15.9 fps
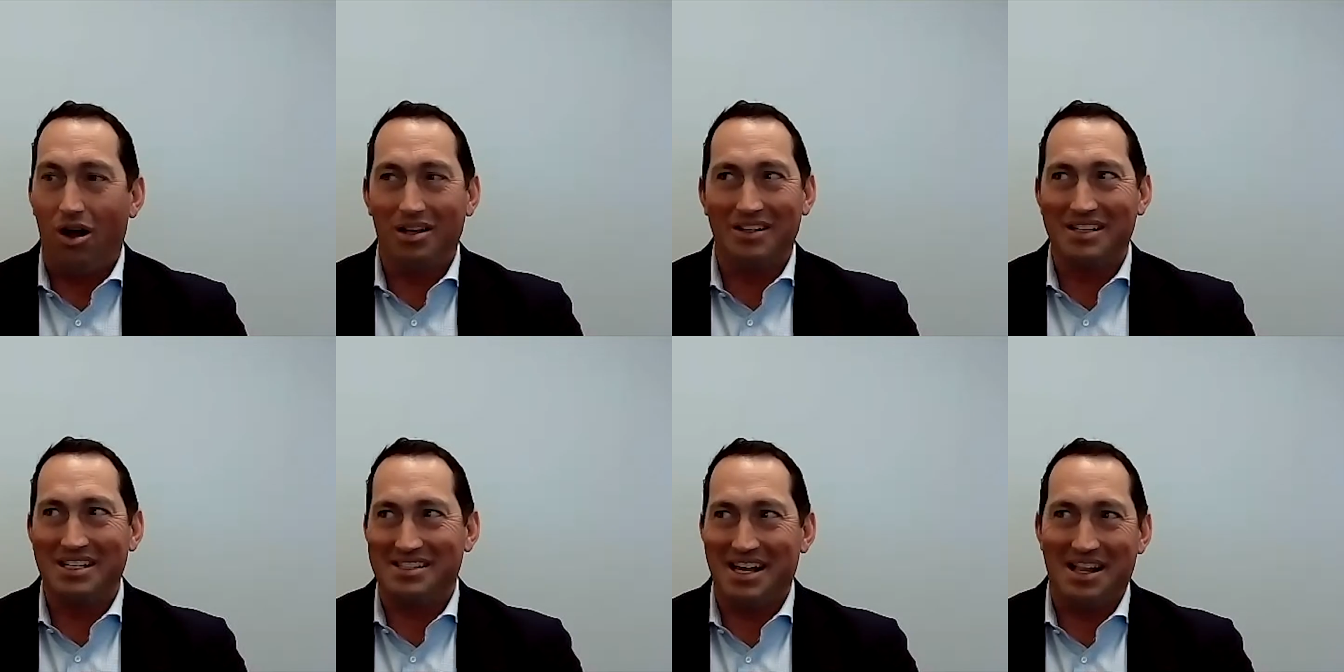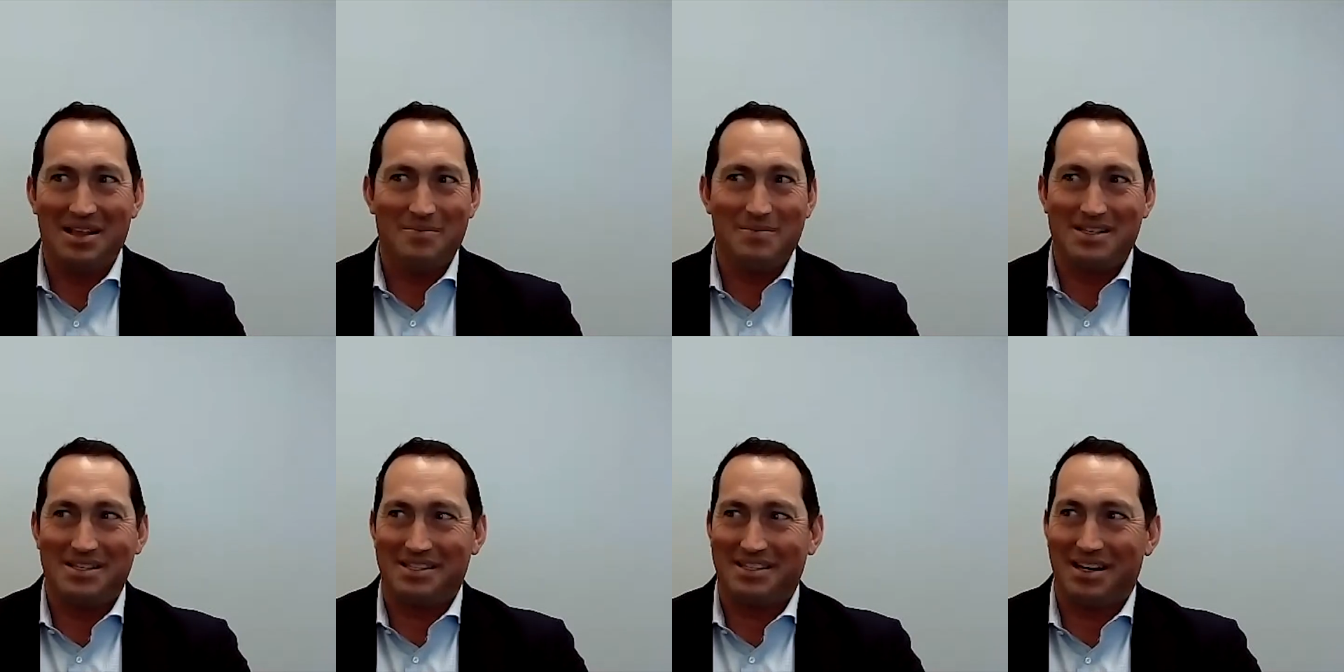of these
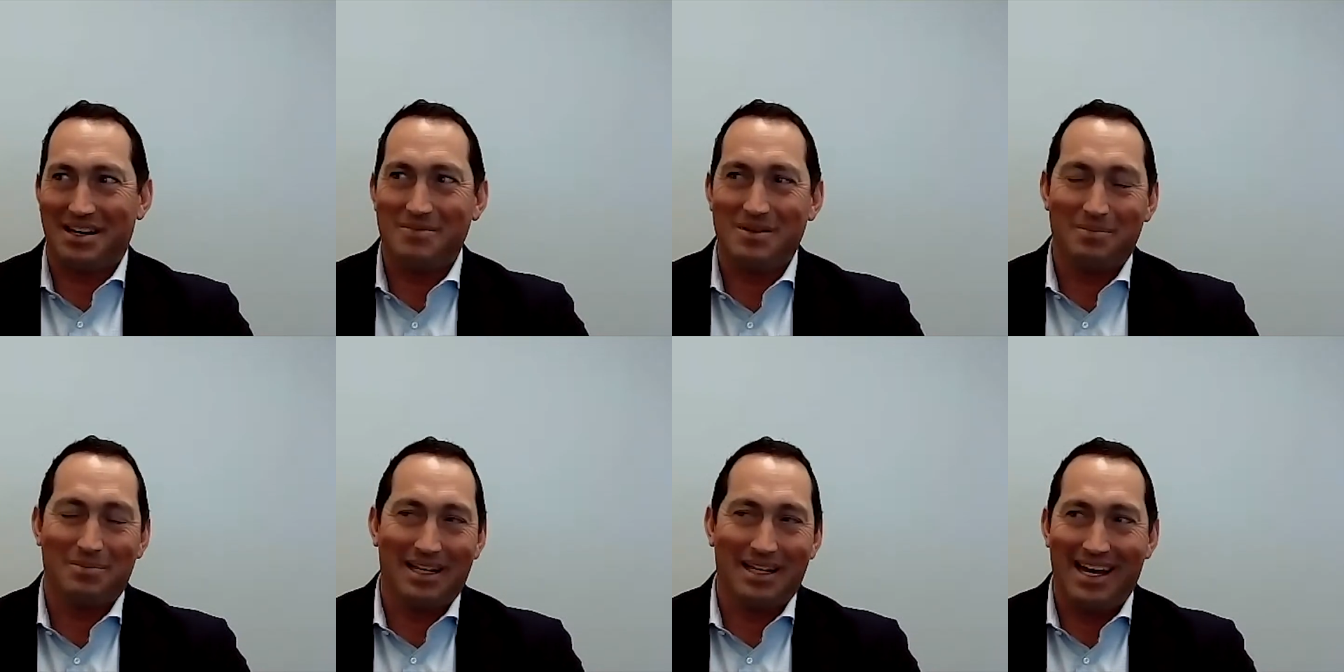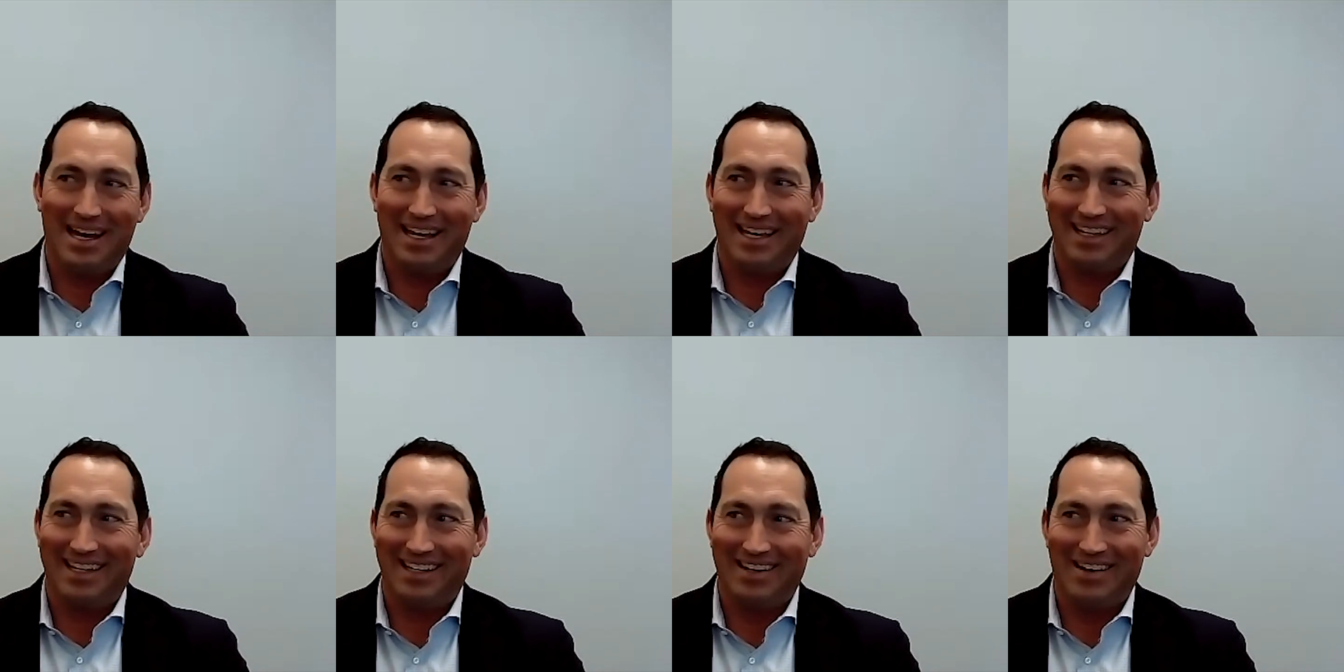elements come to
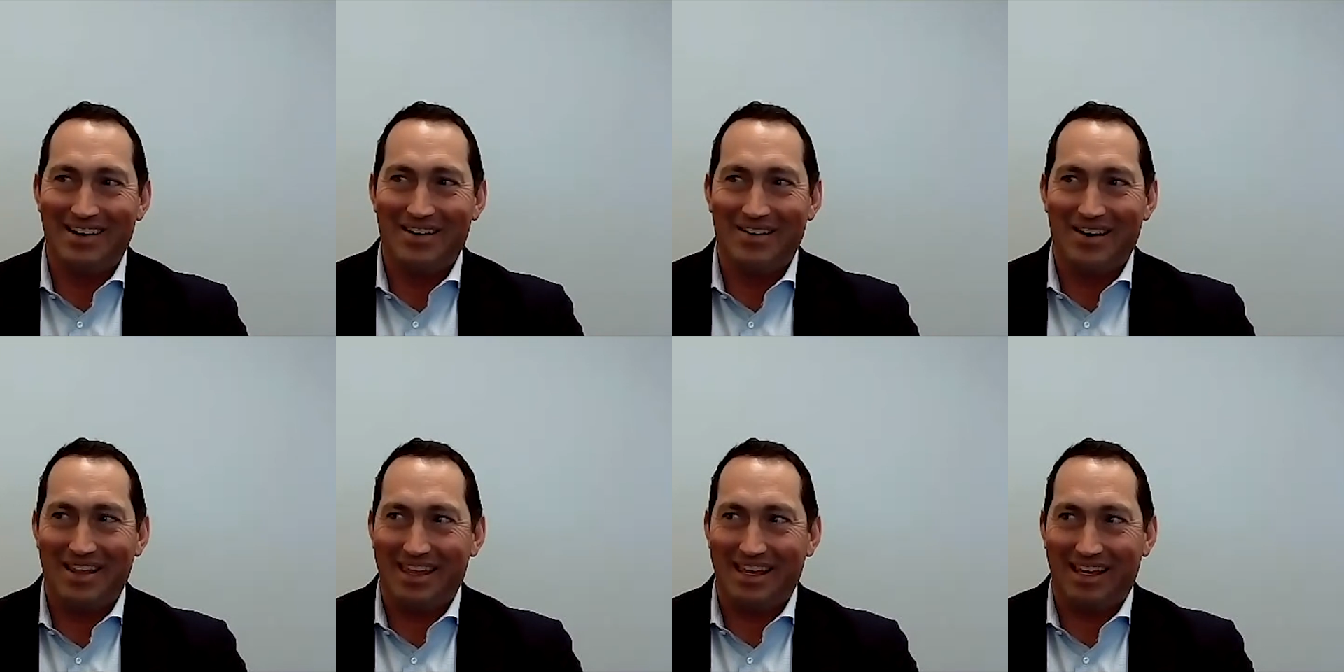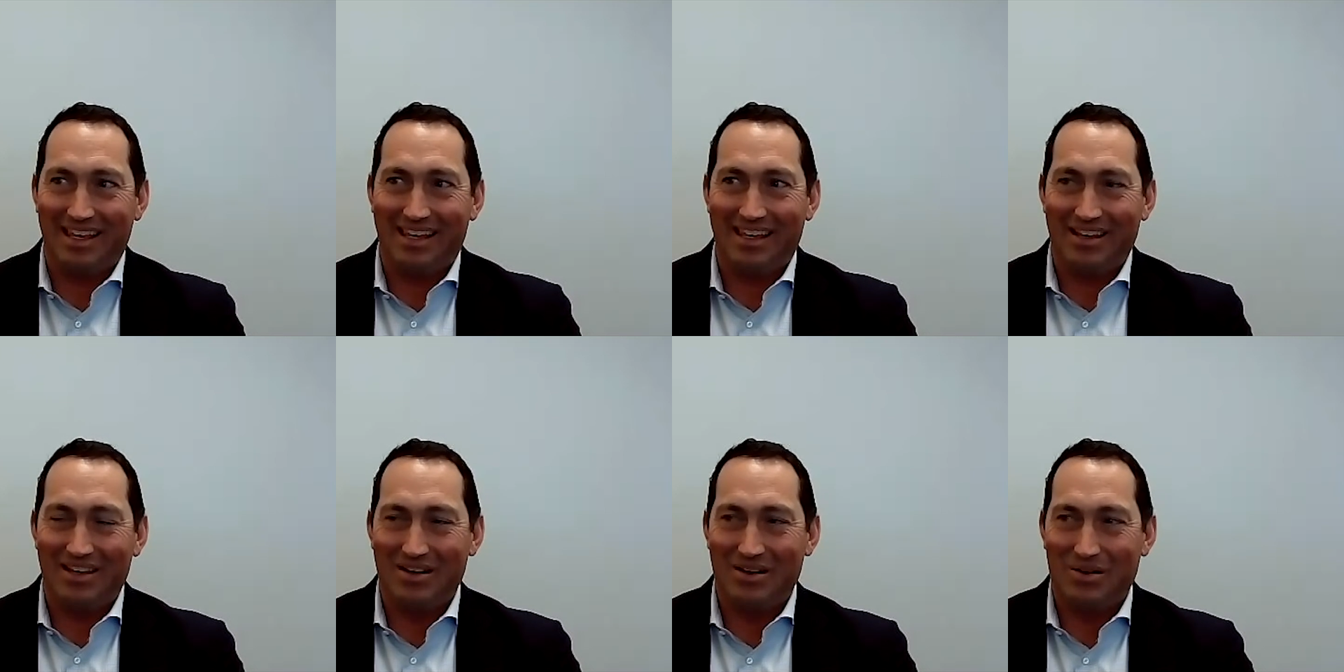play. I think,
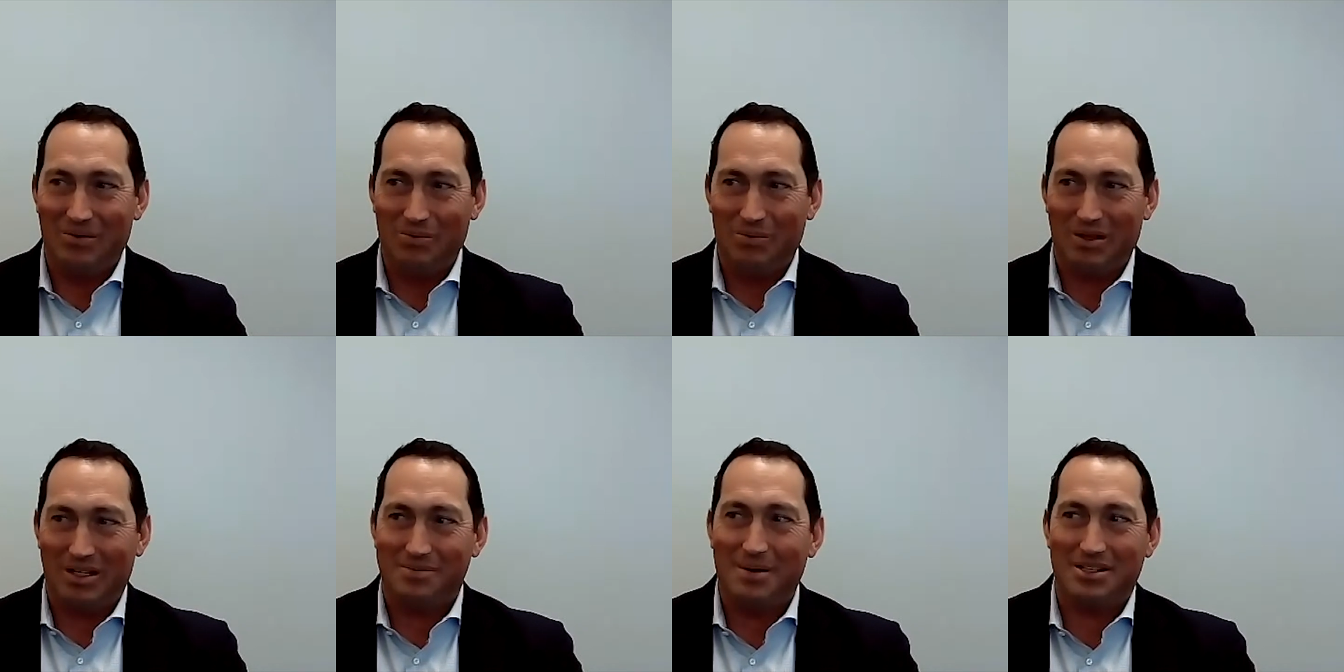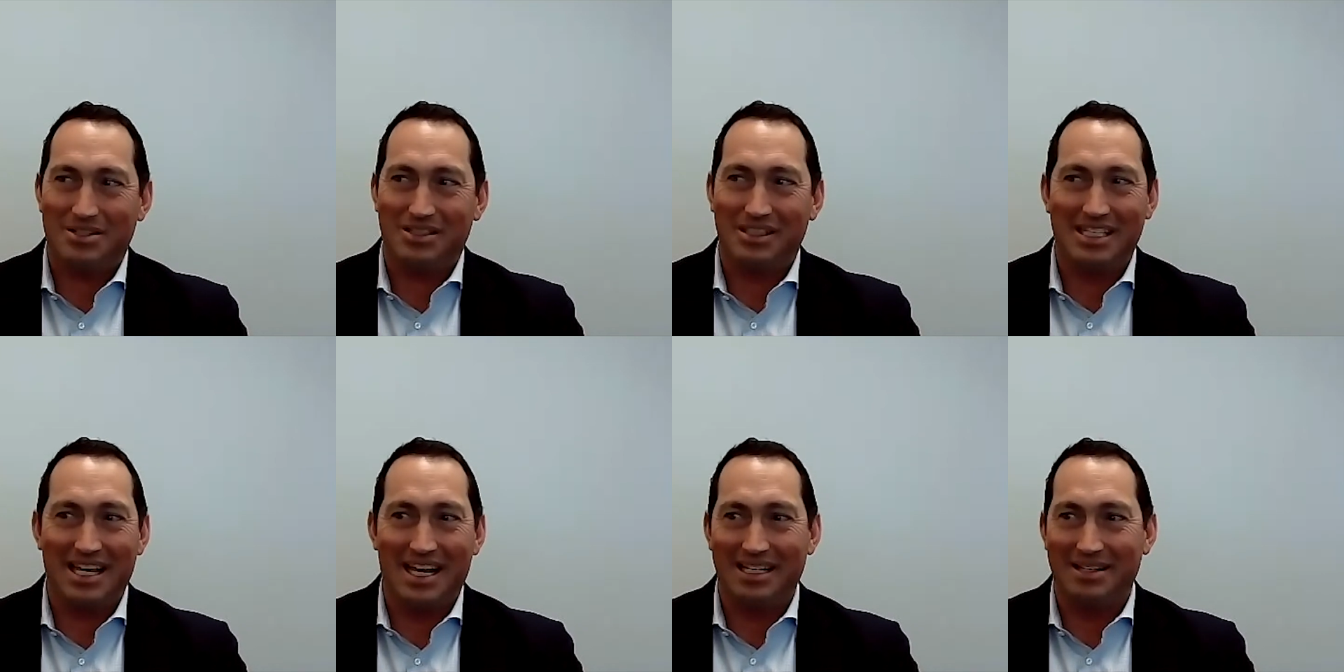especially
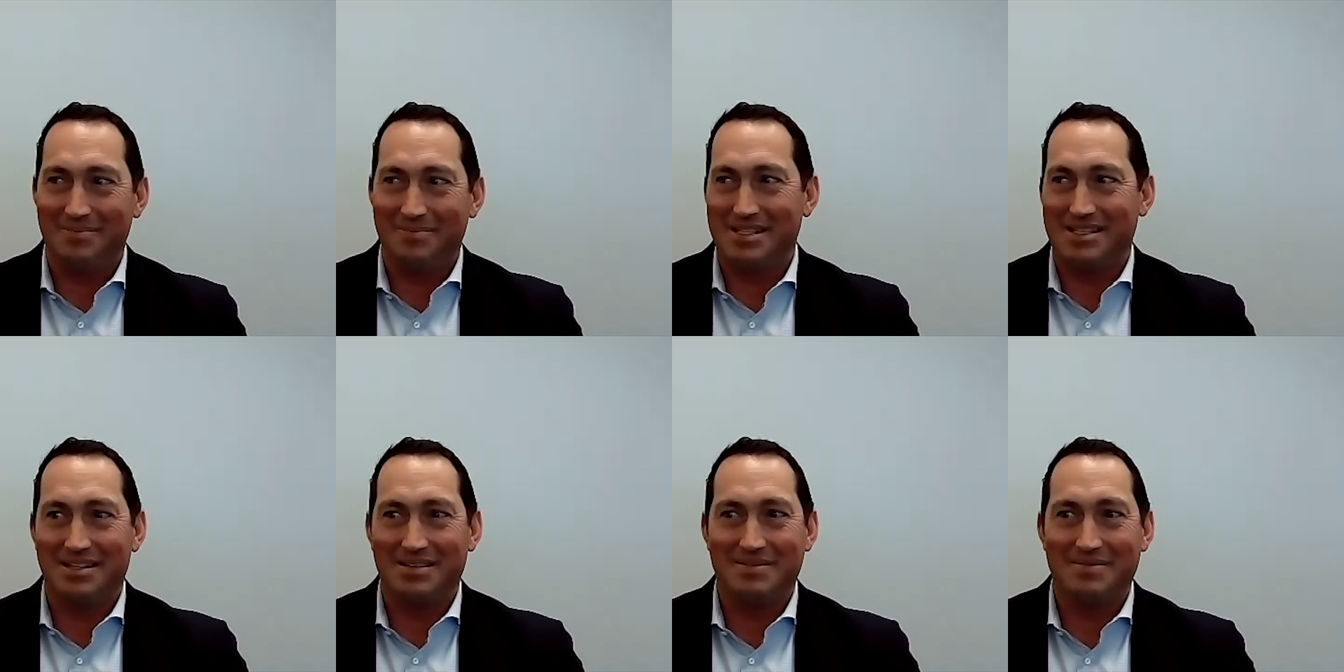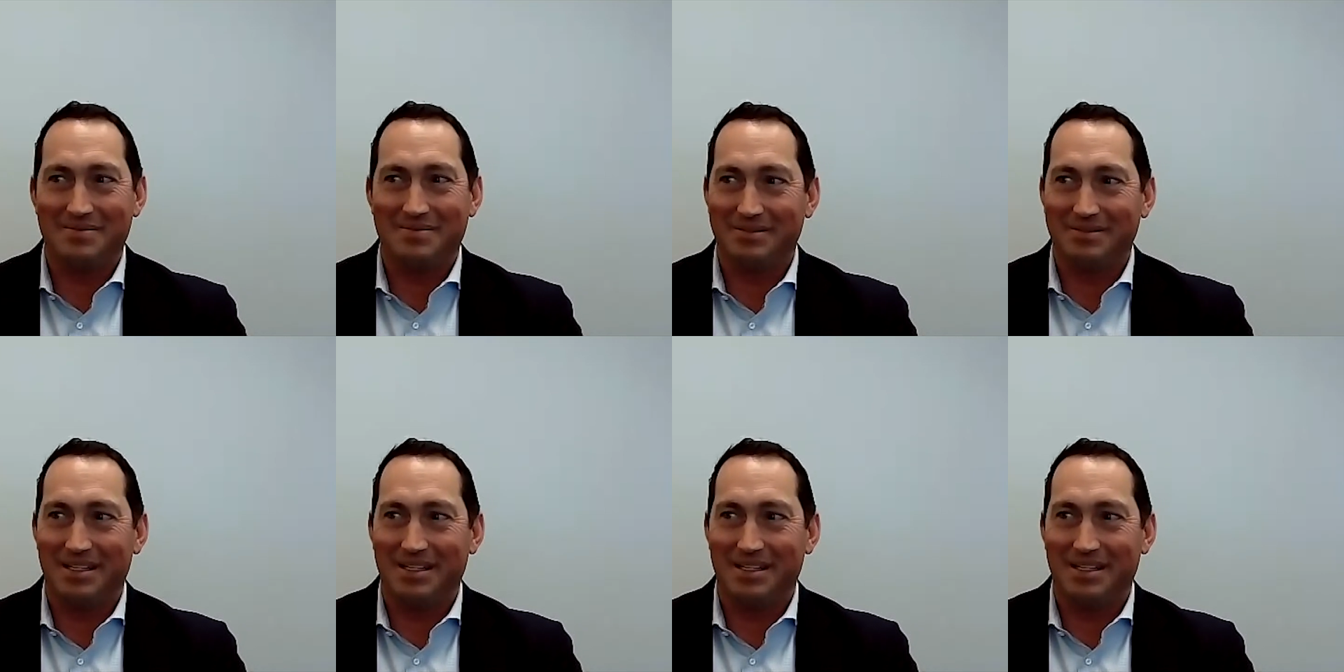the elements of